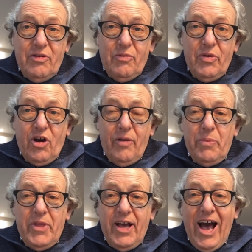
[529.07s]
We've got
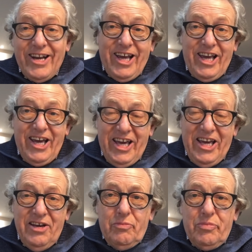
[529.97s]

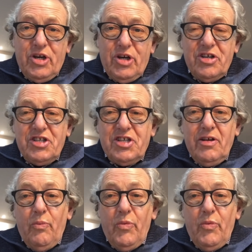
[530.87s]
anarchy because